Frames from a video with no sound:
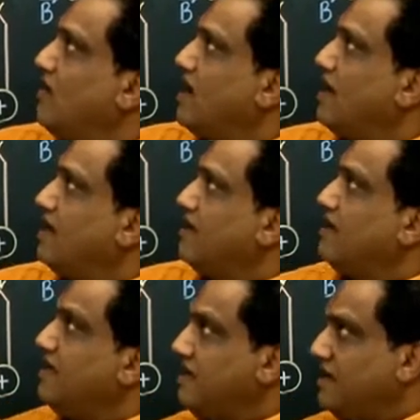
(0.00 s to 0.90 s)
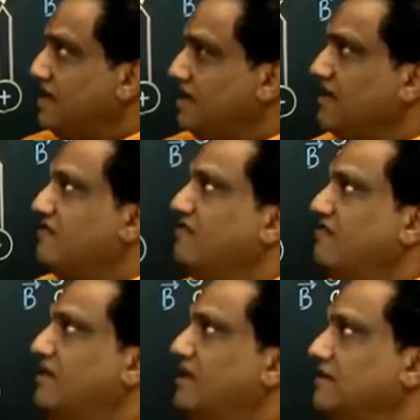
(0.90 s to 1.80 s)
phi E.
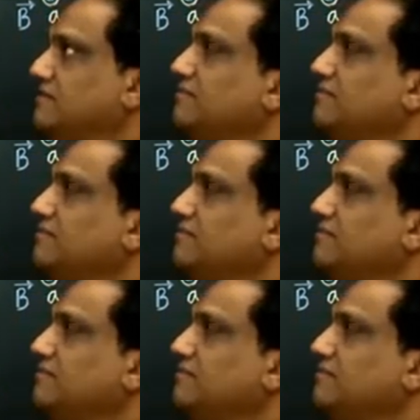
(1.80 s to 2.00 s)
Fine.